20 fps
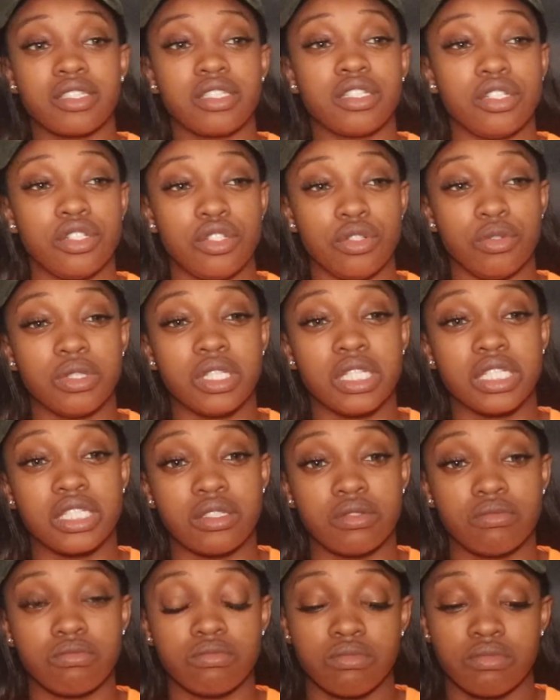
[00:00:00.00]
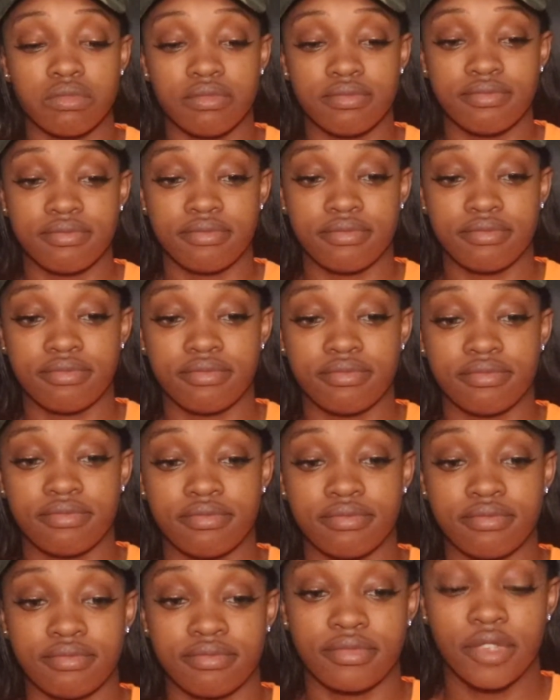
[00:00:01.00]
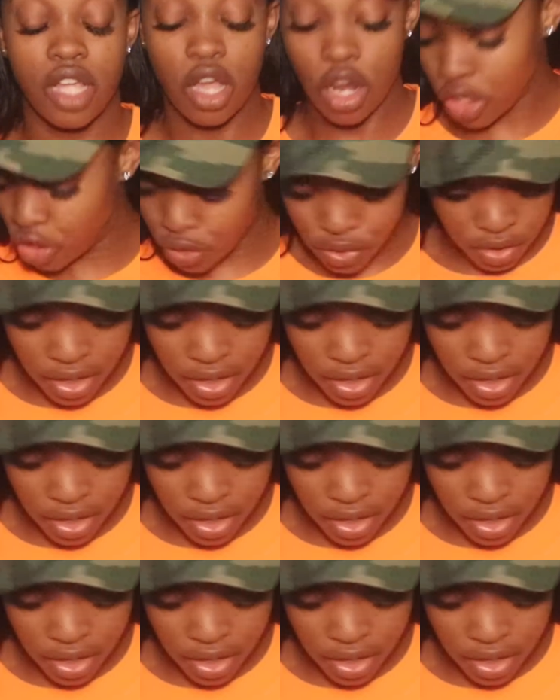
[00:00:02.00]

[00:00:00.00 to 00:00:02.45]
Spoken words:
to do this. Are you